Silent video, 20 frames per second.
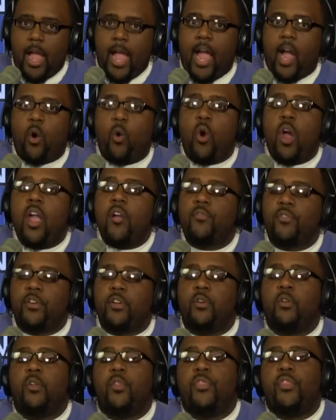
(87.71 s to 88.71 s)

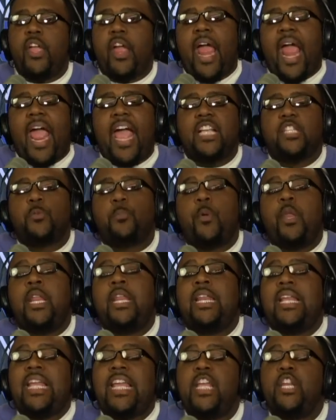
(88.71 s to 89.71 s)
However, there has been
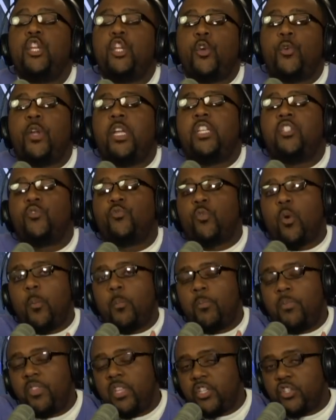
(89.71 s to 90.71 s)
an increase
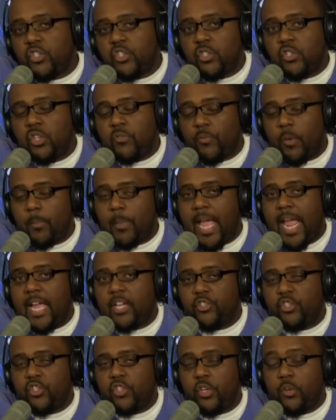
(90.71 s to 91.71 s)
from this from
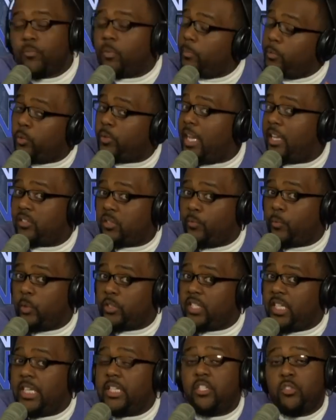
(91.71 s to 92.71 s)
last year, from
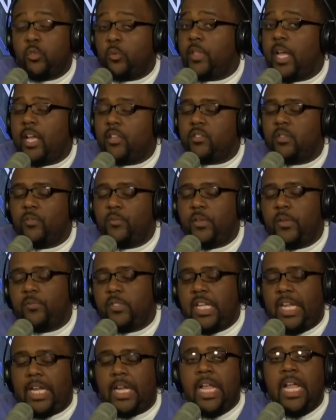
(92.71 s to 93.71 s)
2014 to
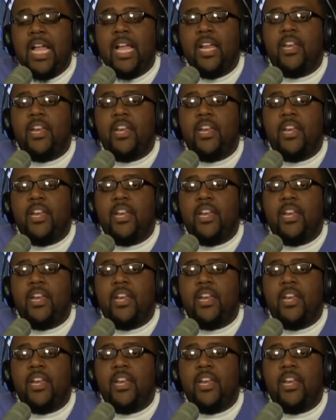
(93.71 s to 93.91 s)
2015.